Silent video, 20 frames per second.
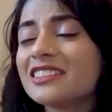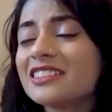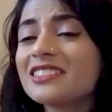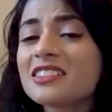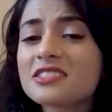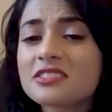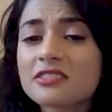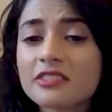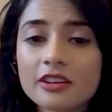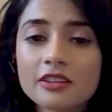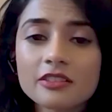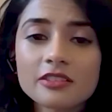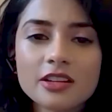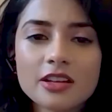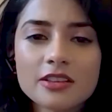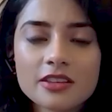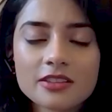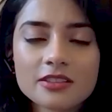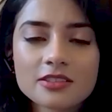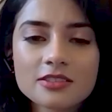think that's scary.
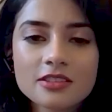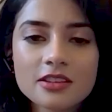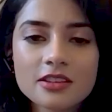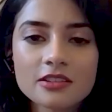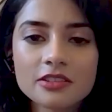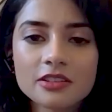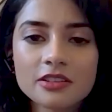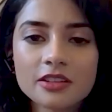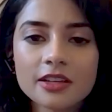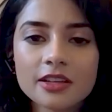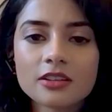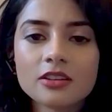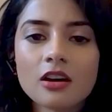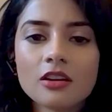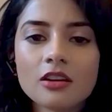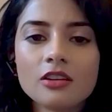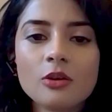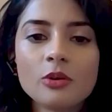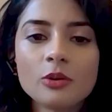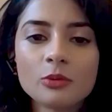I think it's scary like
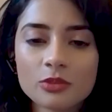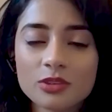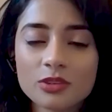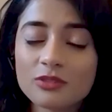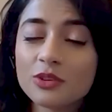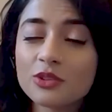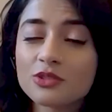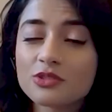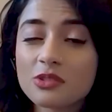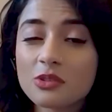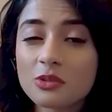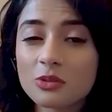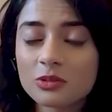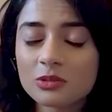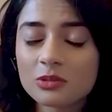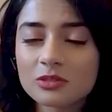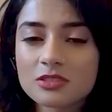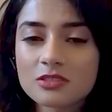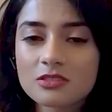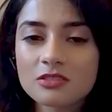not knowing what the future
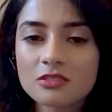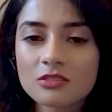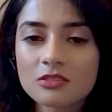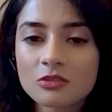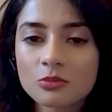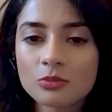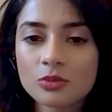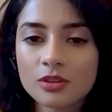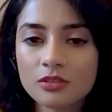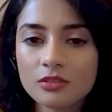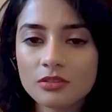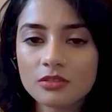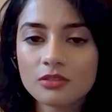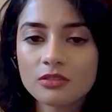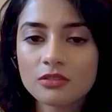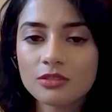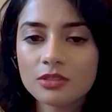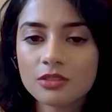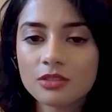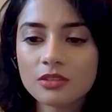holds when
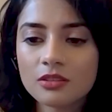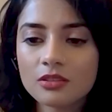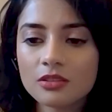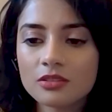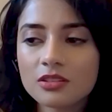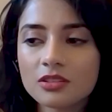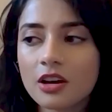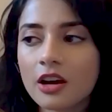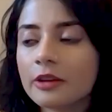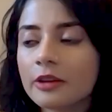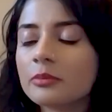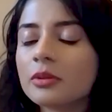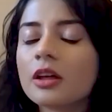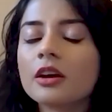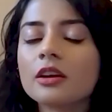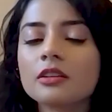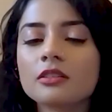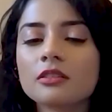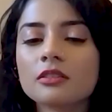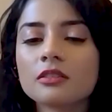the
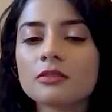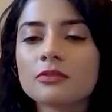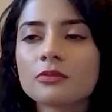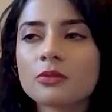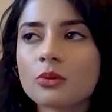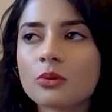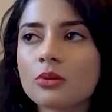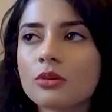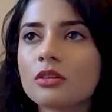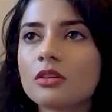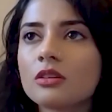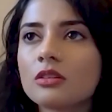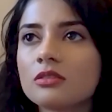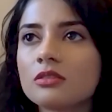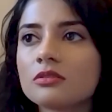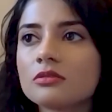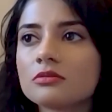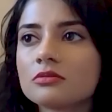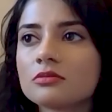timeline for